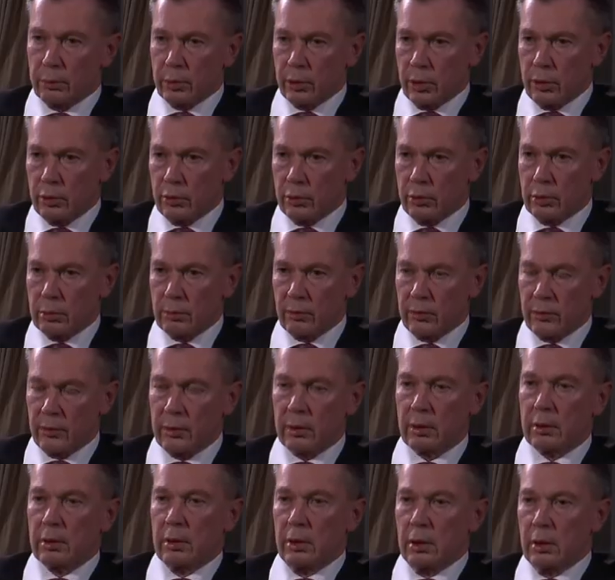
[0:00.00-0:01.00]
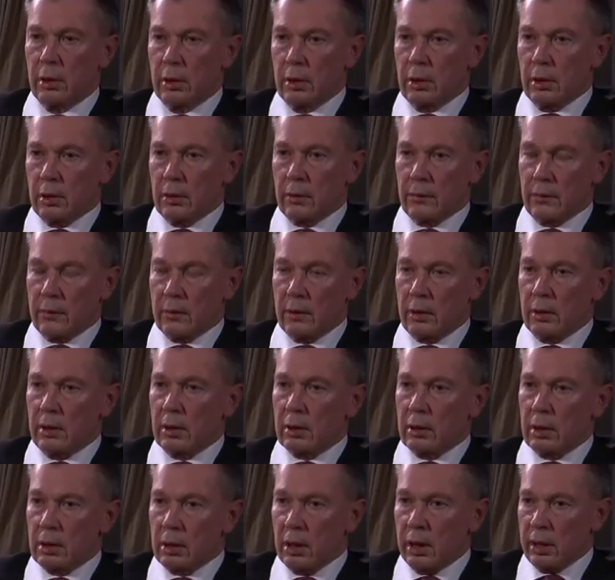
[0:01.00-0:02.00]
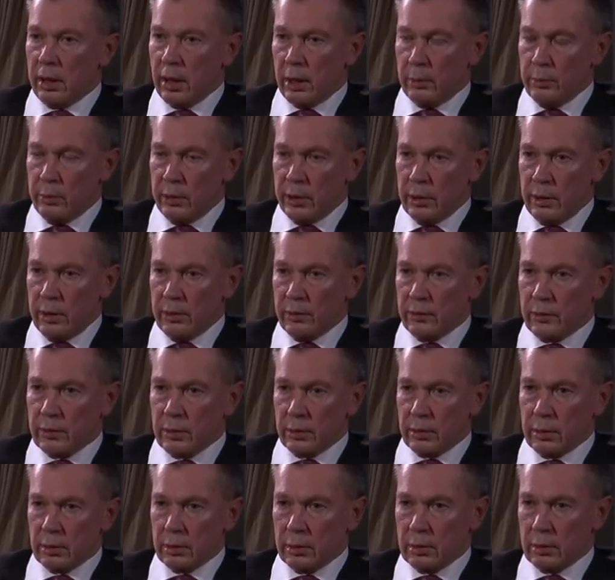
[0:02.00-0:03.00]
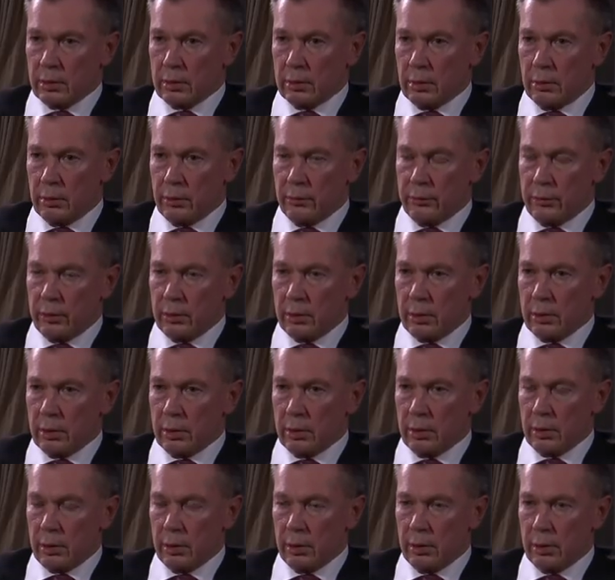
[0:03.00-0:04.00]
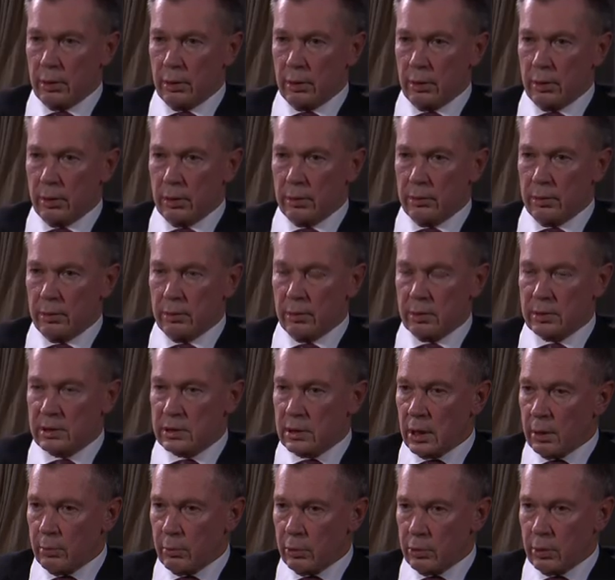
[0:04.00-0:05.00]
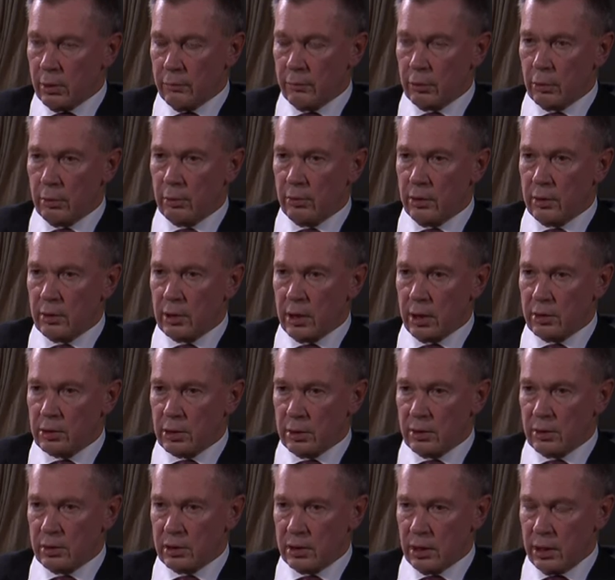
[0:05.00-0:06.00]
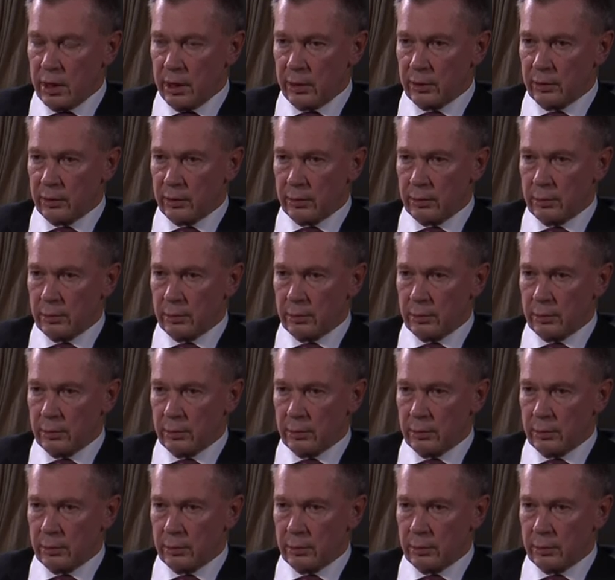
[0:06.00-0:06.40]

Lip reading: presumes the liability of somebody from the Russian side.